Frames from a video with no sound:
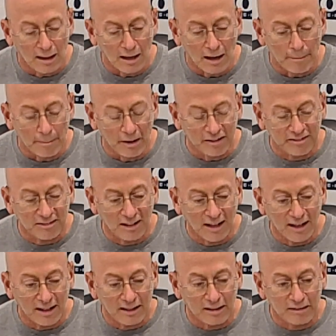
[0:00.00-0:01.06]

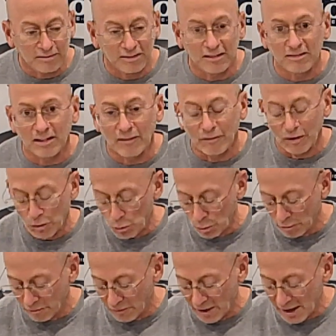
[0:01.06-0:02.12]
Mustang, C7
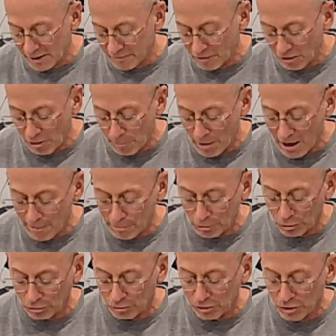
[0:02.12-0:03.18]
Corvette, very
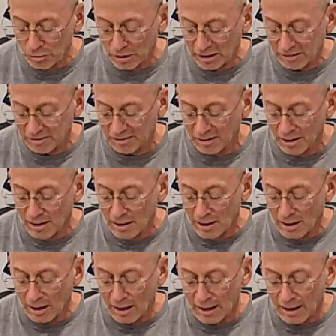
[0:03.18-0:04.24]
popular units.
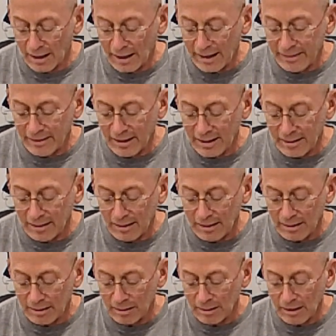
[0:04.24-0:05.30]
And then
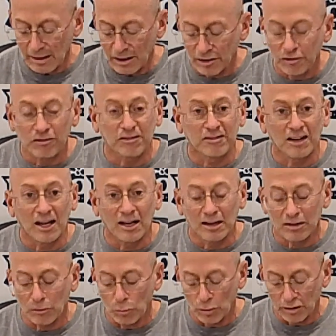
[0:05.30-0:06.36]
the other
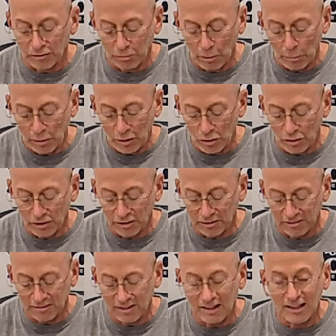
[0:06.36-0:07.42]
style was what we call the
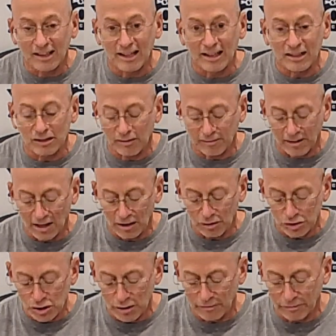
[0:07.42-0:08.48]
Z-Gate style
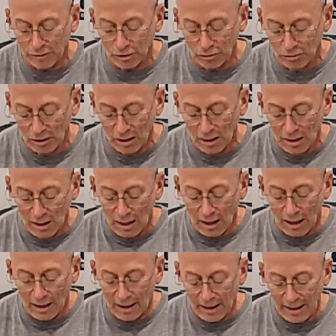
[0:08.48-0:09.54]
shifter.
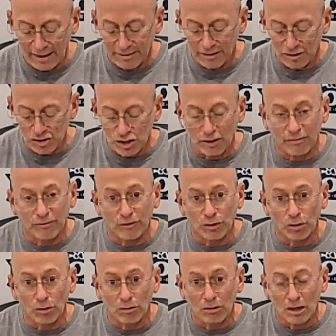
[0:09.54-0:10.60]
And this
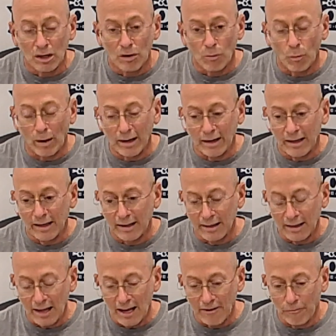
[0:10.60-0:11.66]
shifter went in
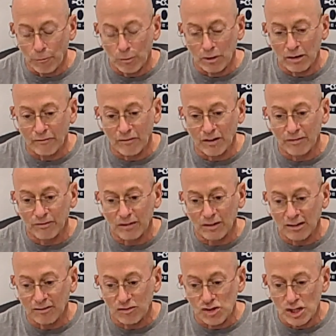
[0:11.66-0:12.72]

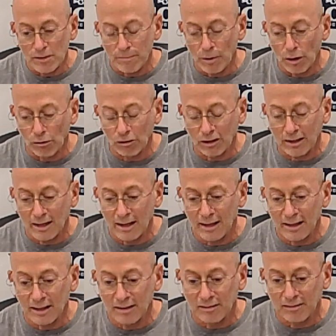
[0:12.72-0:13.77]
F-150s, Jeep
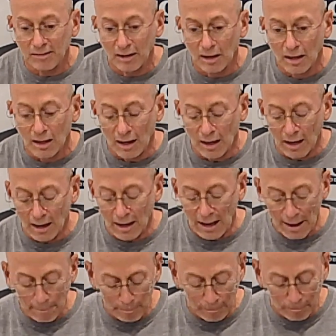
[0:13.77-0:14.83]
Hurricanes,
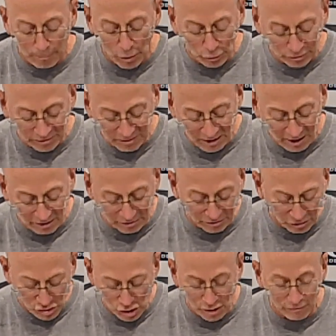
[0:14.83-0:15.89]
and both styles of
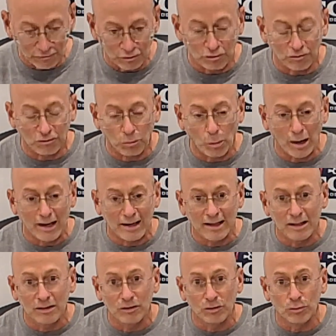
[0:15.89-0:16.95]
shifters went
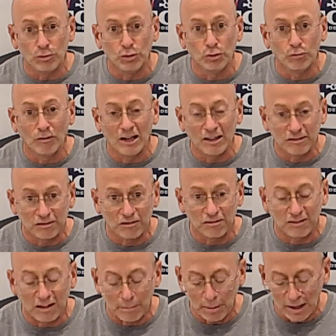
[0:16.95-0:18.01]
into Dune Racers
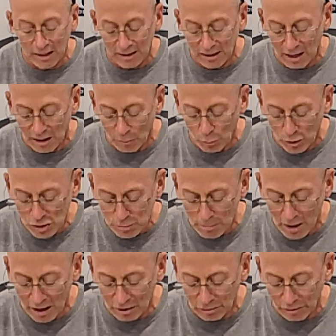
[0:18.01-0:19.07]
depending on which
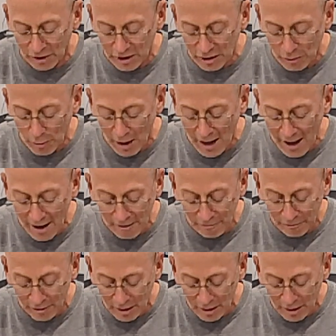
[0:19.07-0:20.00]
model that you have.